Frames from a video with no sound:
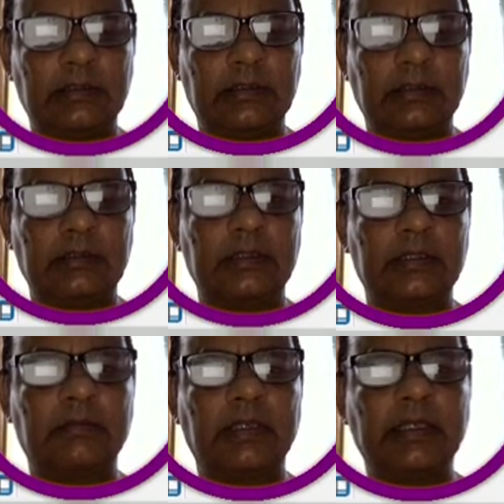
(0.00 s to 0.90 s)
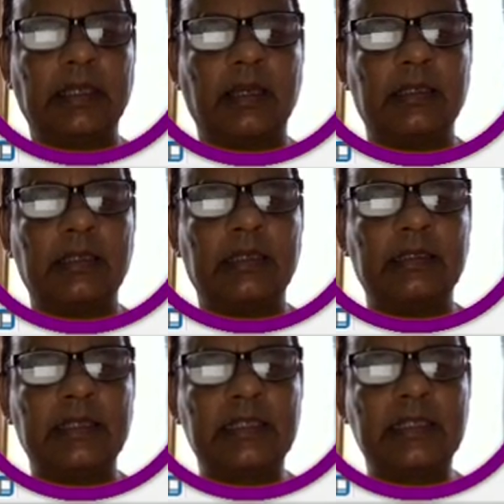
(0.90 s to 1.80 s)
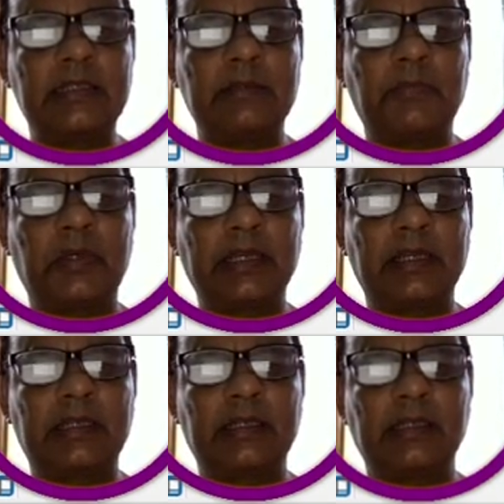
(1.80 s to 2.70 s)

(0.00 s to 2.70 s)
Not this one. Yeah, this is important.